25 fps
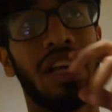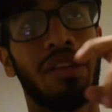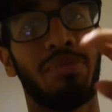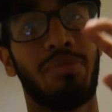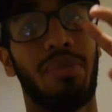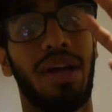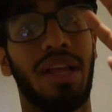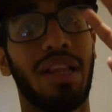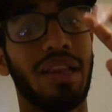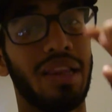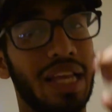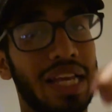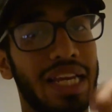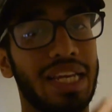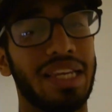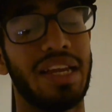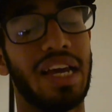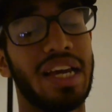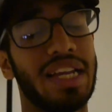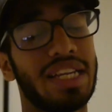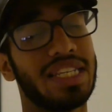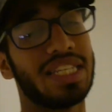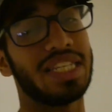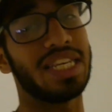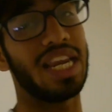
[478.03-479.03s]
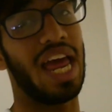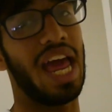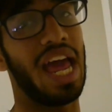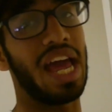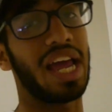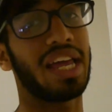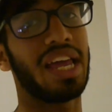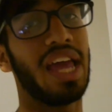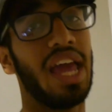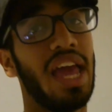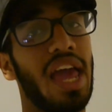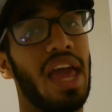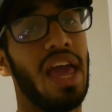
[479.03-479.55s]
I my late night
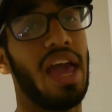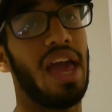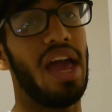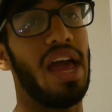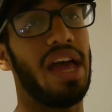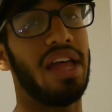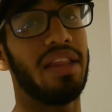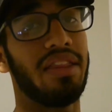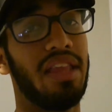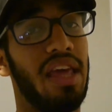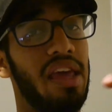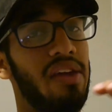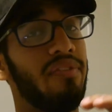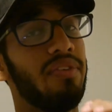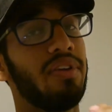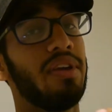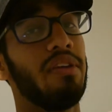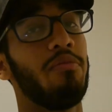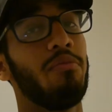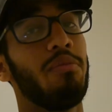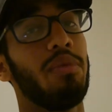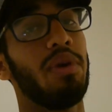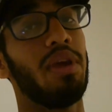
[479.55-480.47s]
snack. And then give